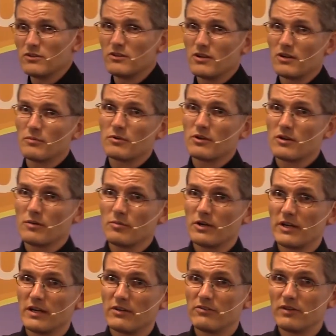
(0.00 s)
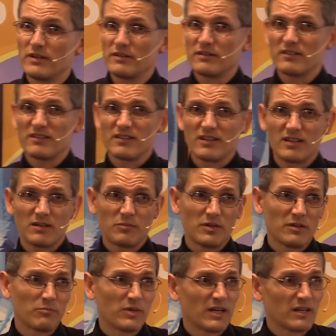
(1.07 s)
carbohydrates, it's talking
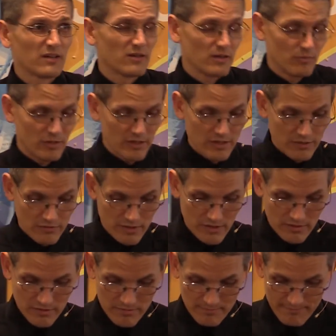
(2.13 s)
about bad carbohydrates.